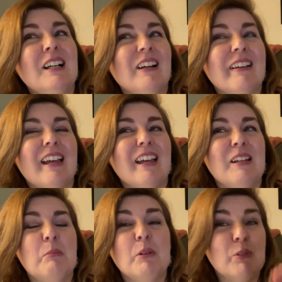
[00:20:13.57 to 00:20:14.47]
Okay,
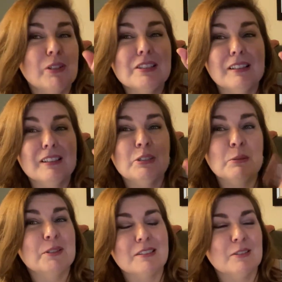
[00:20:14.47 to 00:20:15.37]
but fortunately,
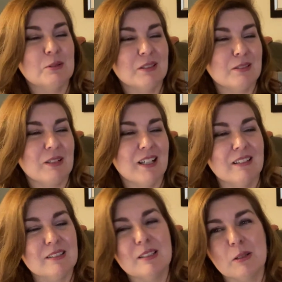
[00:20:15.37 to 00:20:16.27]
Jupiter's in Taurus right
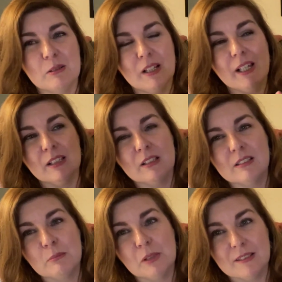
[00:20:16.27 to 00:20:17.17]
now. So, hey, you
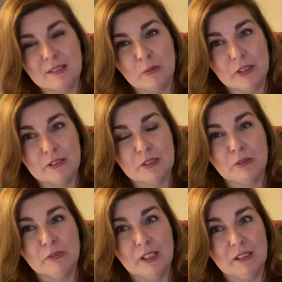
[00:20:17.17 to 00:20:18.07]
got some blessing with your
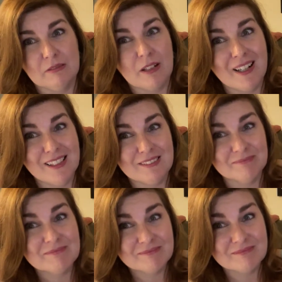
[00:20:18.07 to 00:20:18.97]
two feet, right?
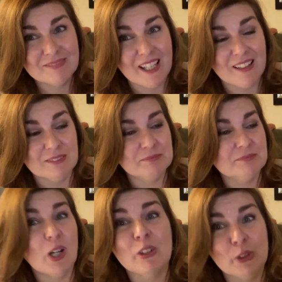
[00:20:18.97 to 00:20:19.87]
Yeah,
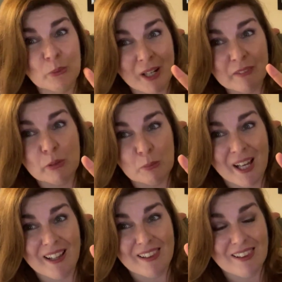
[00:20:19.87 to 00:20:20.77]
on your rightful
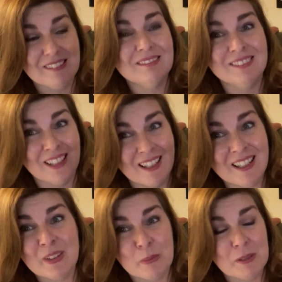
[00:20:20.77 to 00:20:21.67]
path
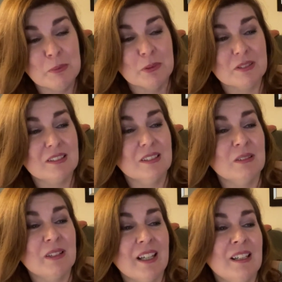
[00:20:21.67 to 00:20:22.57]
not other people's,
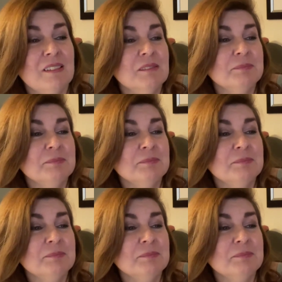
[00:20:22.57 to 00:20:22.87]
okay?